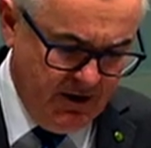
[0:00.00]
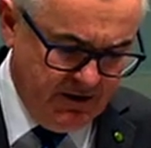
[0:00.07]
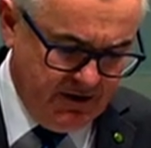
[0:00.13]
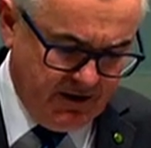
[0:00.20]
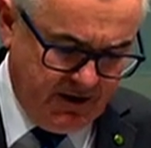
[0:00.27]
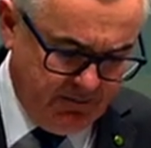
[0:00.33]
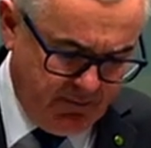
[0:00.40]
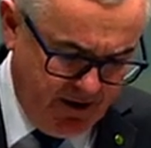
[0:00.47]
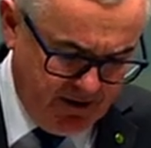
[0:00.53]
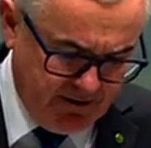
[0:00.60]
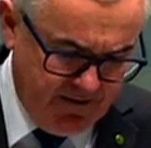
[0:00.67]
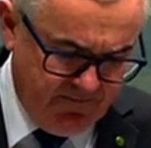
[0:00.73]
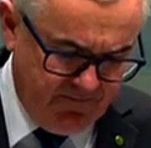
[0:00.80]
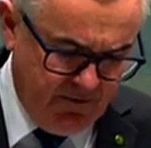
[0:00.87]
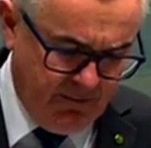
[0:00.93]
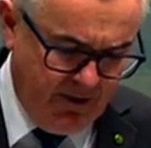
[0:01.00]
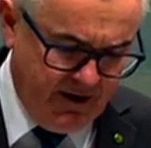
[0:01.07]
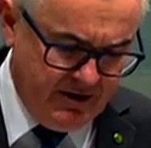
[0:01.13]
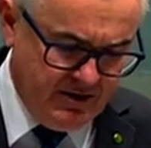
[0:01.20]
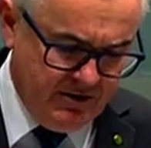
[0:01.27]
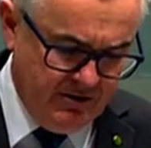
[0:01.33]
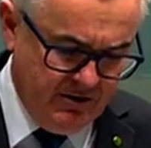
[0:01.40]
to compel
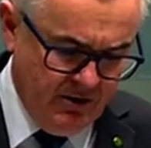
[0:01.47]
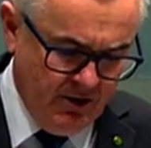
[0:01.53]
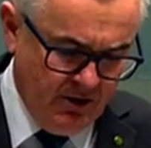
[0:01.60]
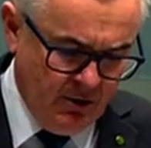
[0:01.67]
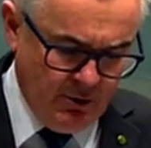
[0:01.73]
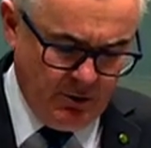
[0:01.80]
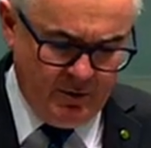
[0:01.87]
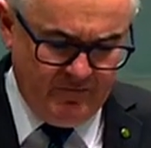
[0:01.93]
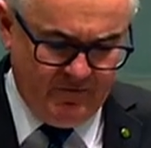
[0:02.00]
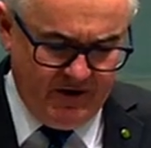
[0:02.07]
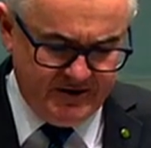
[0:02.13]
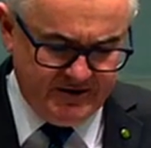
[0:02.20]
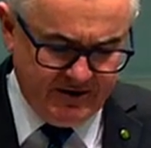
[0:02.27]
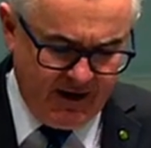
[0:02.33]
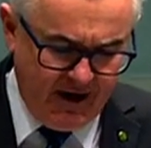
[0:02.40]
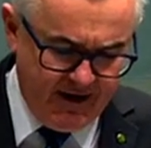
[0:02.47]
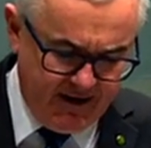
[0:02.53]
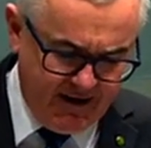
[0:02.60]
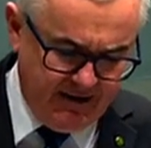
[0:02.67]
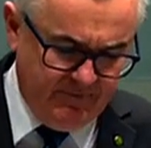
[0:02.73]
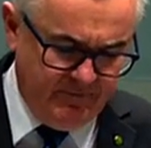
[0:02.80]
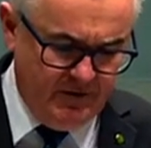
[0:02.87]
information or to investigate
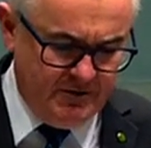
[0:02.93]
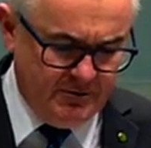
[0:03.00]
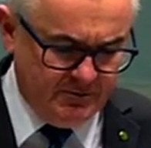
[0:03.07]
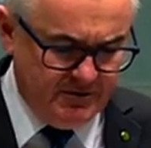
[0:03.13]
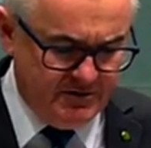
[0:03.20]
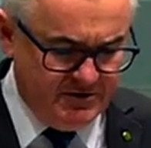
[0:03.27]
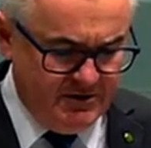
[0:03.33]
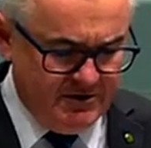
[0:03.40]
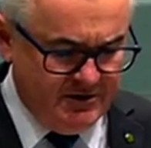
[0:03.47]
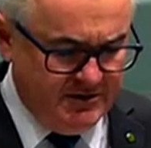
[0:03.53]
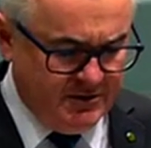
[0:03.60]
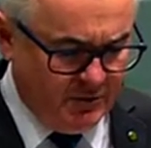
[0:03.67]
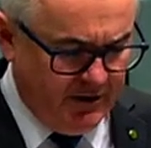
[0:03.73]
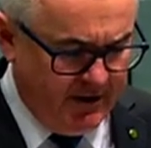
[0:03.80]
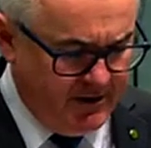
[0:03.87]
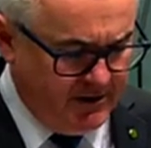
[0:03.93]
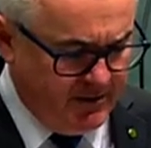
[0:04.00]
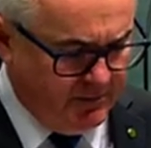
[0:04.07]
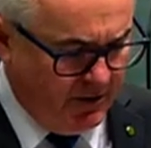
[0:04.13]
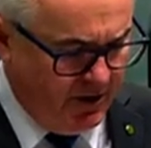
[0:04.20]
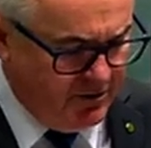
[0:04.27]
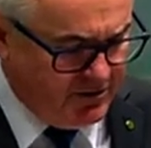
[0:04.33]
individual decisions related to
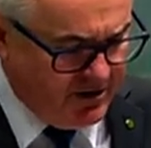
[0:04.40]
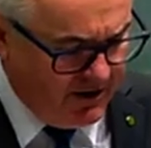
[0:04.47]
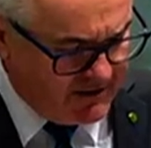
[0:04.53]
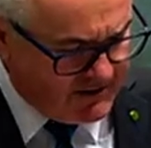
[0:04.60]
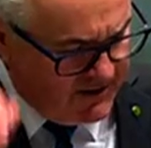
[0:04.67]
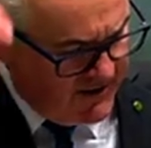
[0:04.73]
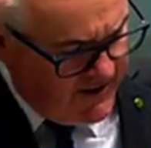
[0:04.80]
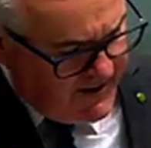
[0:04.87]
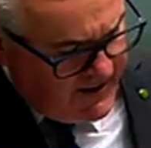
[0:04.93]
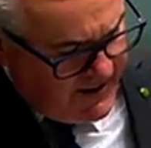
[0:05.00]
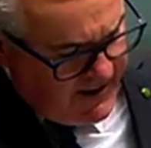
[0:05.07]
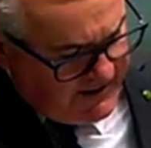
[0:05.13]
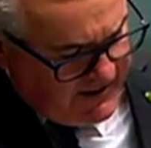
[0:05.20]
projects. And,